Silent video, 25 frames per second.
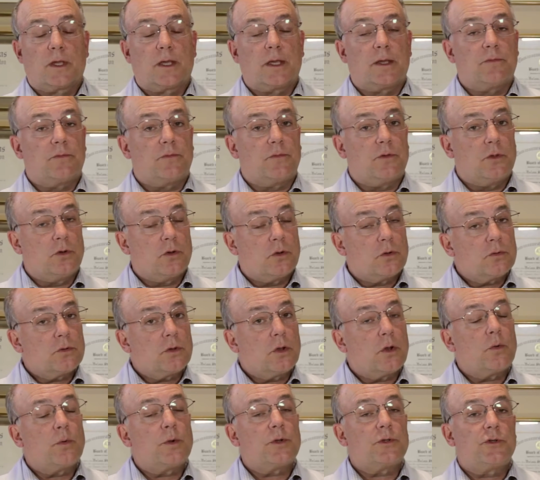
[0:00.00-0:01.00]
If you don't
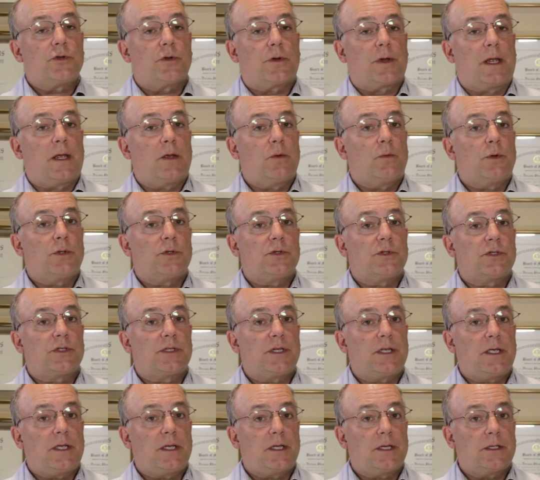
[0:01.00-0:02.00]
know what your
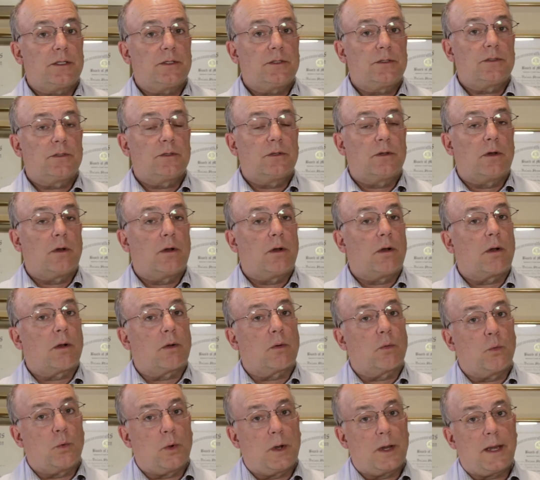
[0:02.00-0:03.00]
A1C is
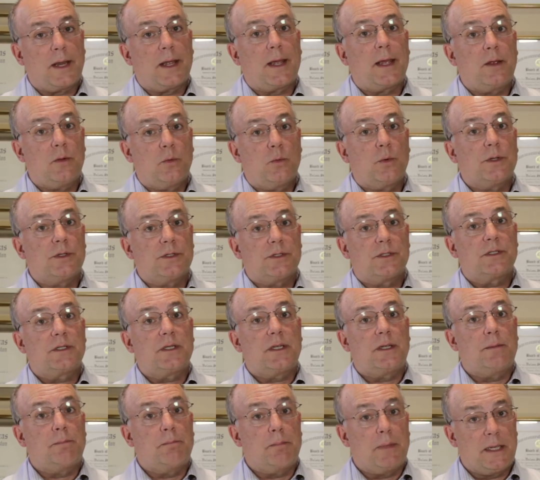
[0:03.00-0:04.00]
or what
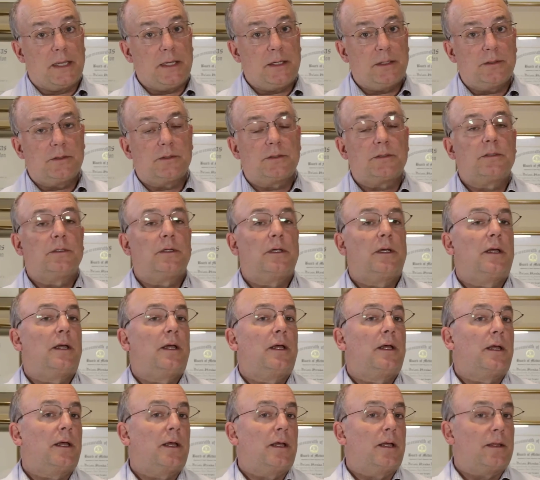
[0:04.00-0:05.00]
A1C means,
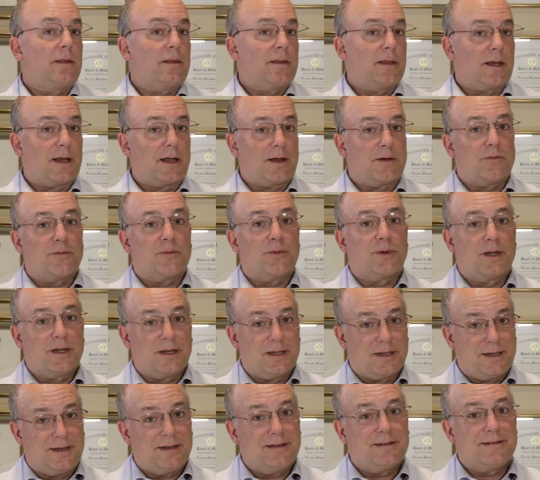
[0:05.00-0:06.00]
then I
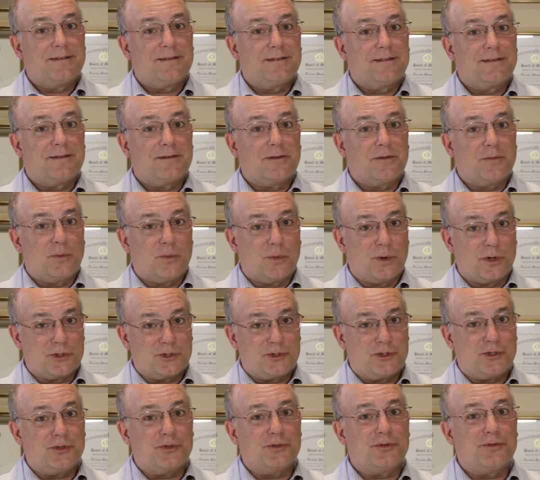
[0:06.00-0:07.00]
really
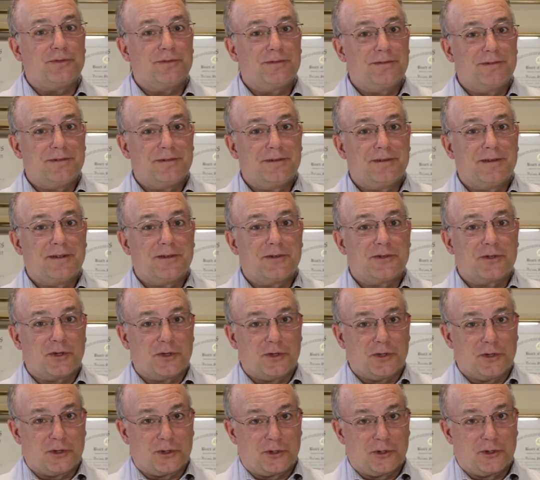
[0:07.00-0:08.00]
want you to
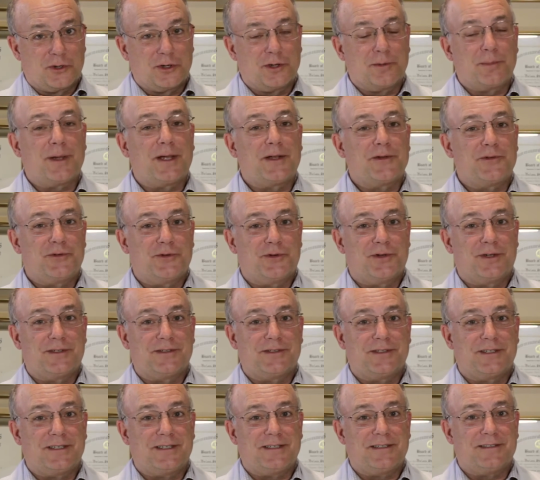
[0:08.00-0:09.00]
learn about your
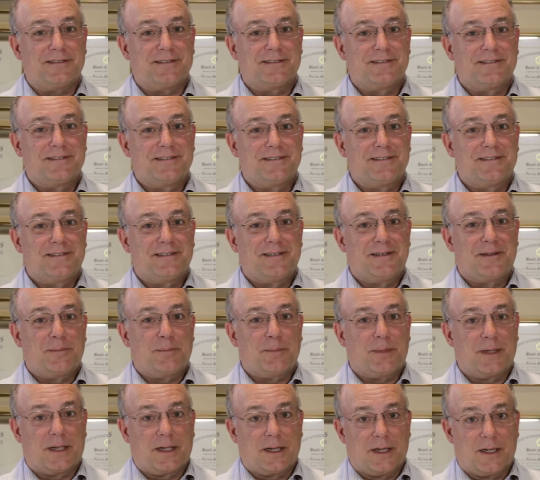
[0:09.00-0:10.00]
disease,
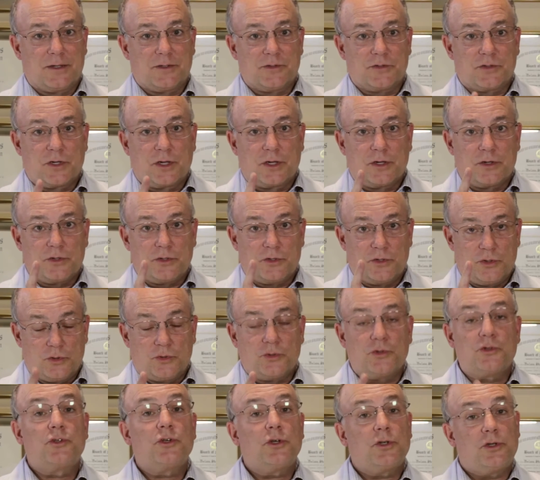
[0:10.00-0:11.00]
because
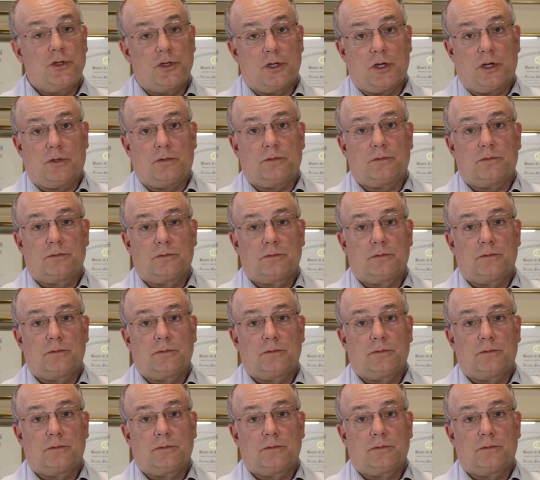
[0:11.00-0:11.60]
you should know.